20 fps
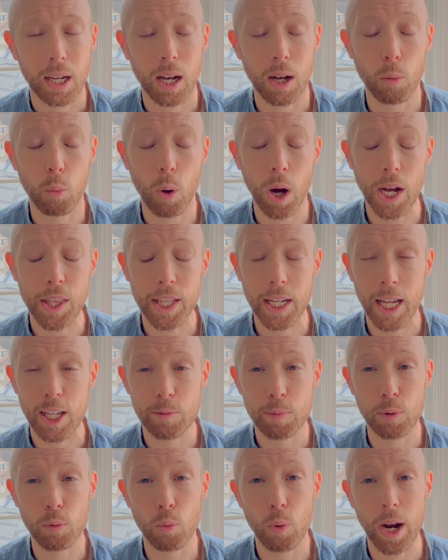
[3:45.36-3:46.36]
A wine that has
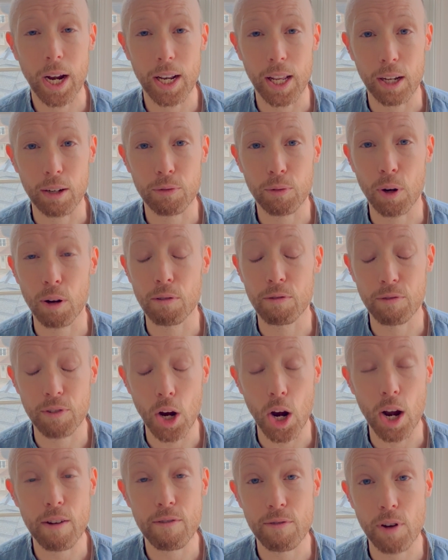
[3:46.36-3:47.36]
been waiting for a
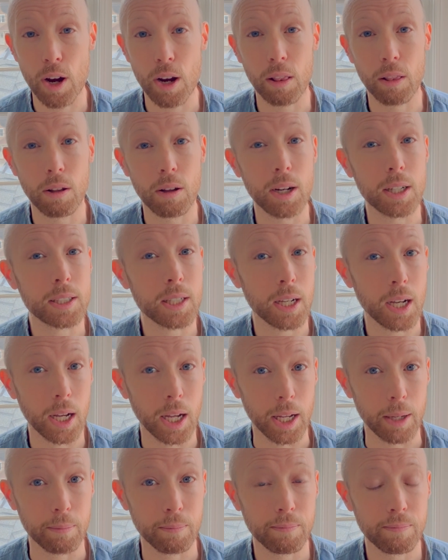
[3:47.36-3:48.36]
very, very long
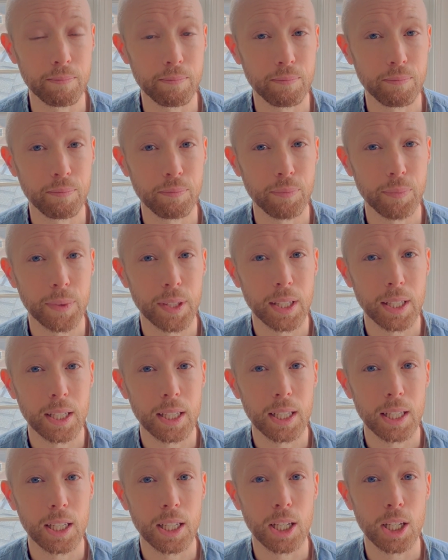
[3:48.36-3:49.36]
time
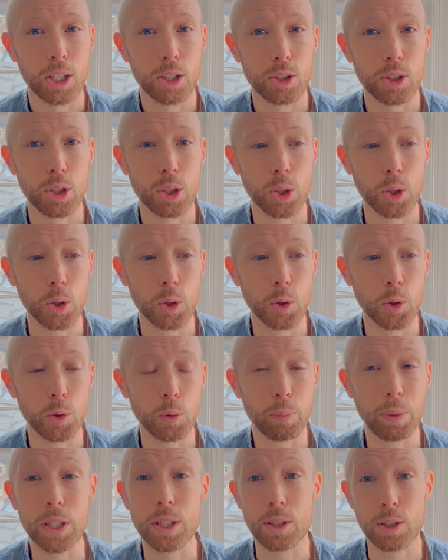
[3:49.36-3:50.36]
to
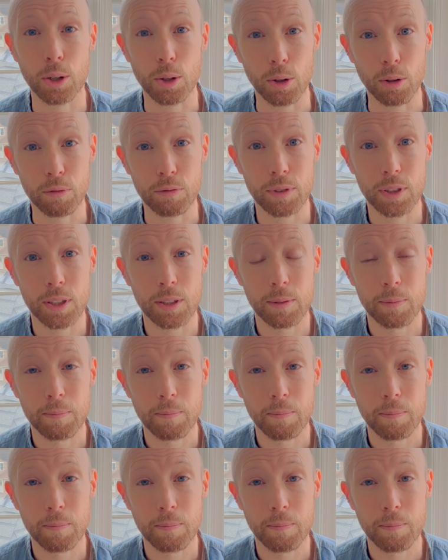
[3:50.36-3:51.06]
be served.